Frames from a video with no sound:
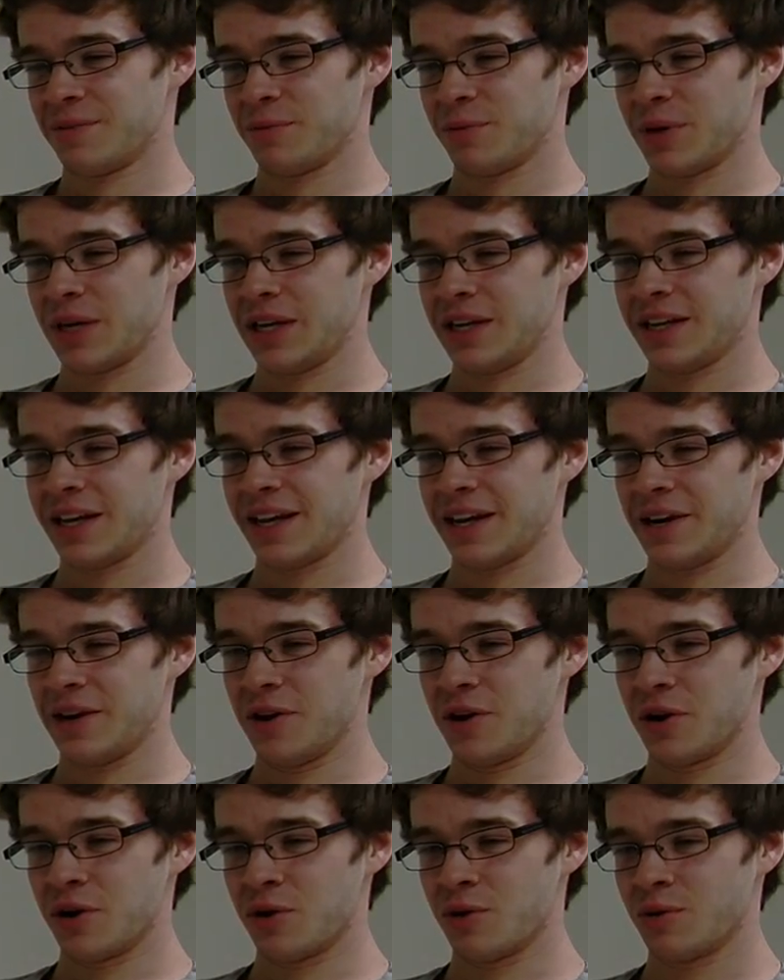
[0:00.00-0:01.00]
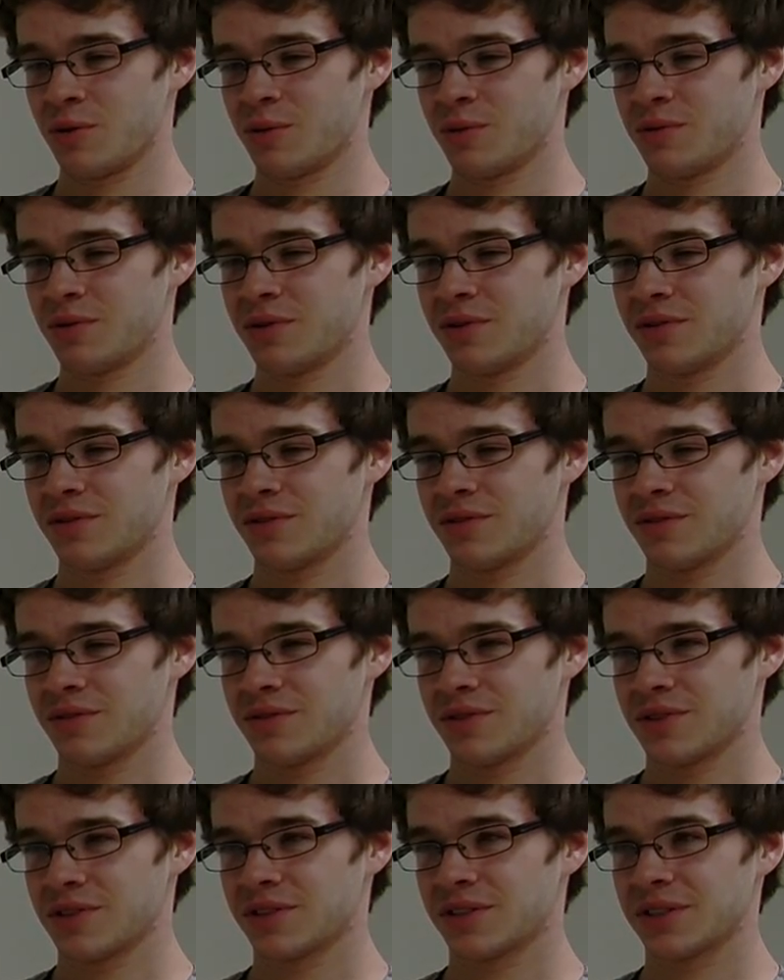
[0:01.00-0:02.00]
We get no
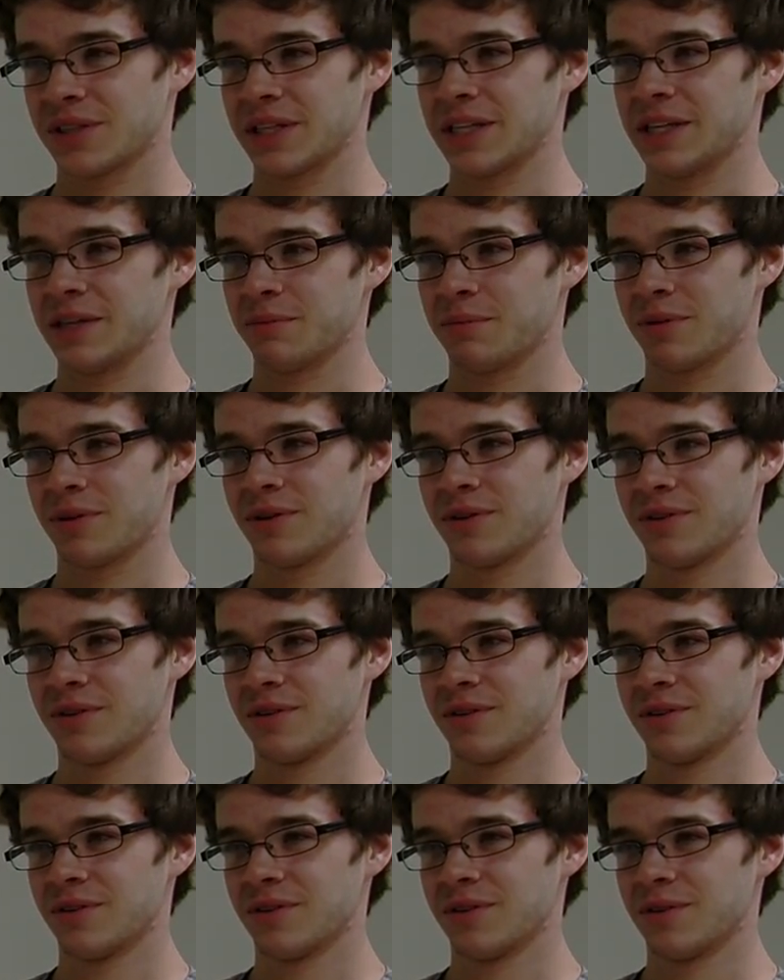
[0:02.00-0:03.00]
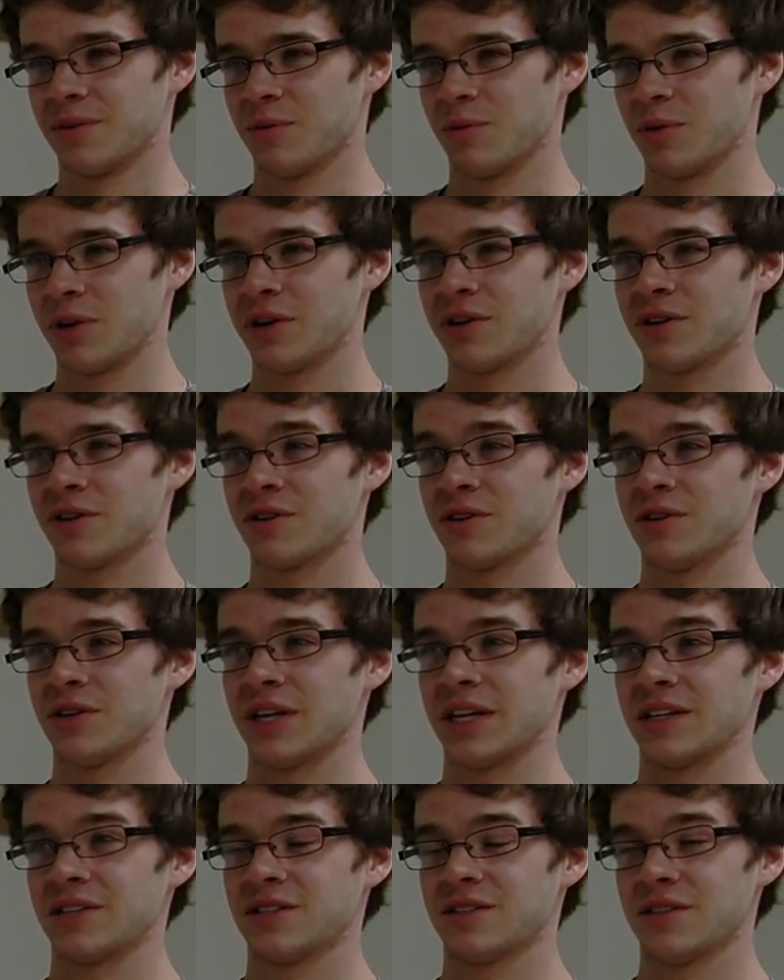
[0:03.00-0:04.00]
sleep. We are all
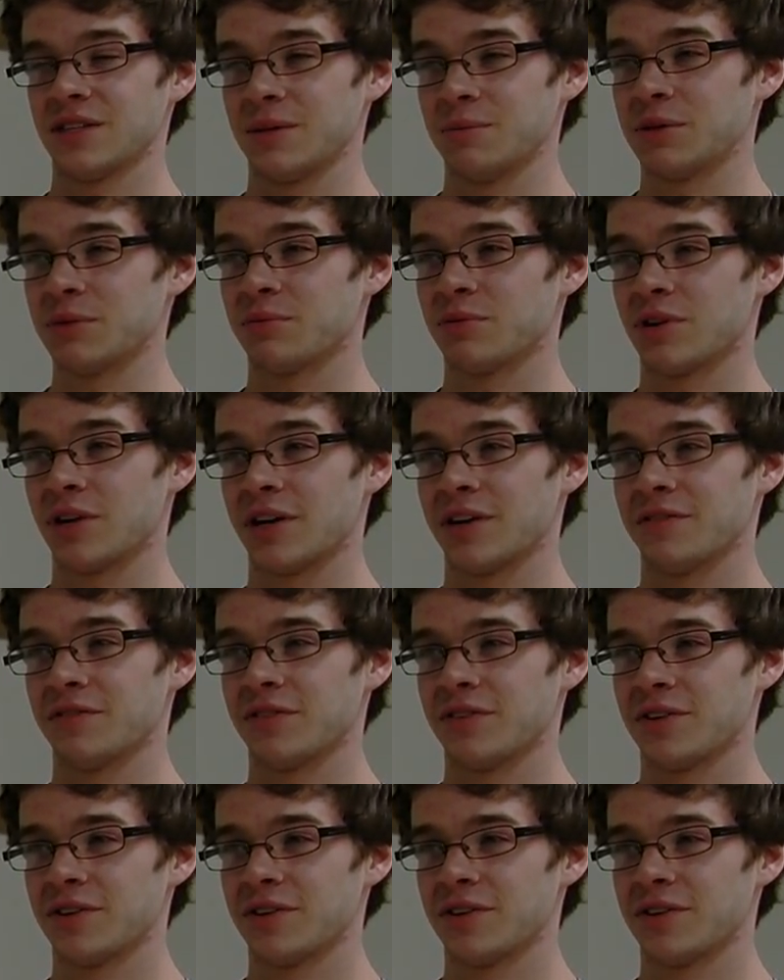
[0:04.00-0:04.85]
sleep deprived.